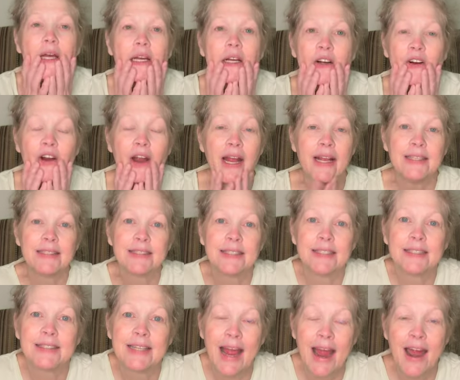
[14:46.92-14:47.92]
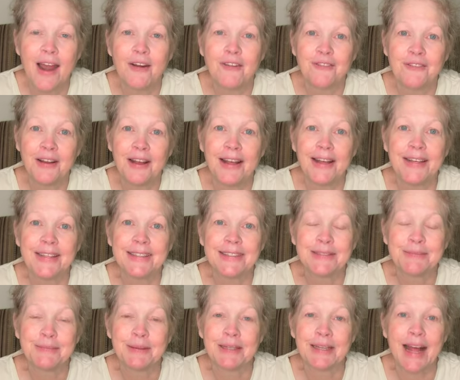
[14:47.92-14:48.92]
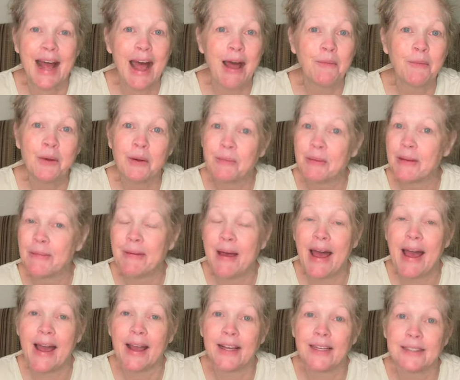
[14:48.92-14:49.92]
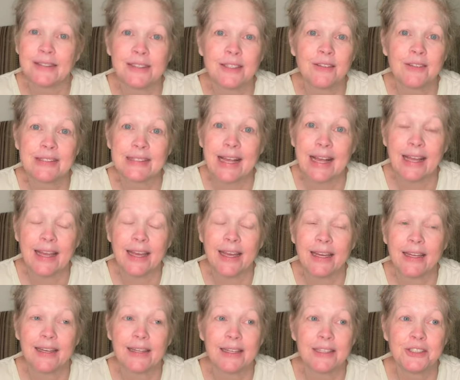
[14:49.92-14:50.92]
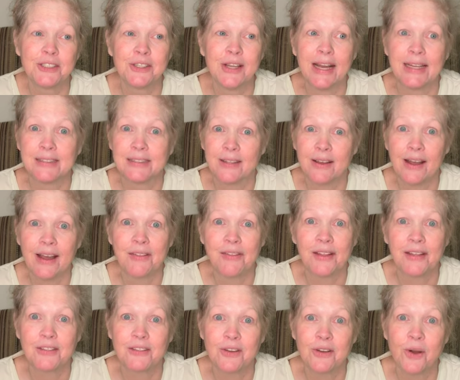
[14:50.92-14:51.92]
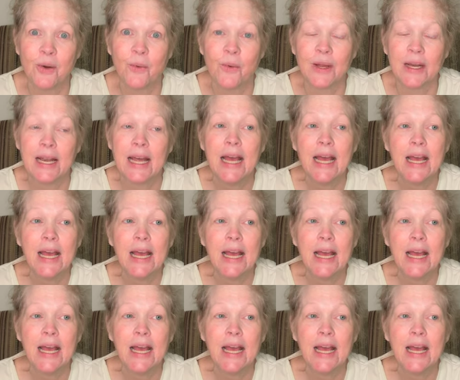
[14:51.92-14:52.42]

crazy, tired face. But I will be back as soon as I can to let you guys know how things are going.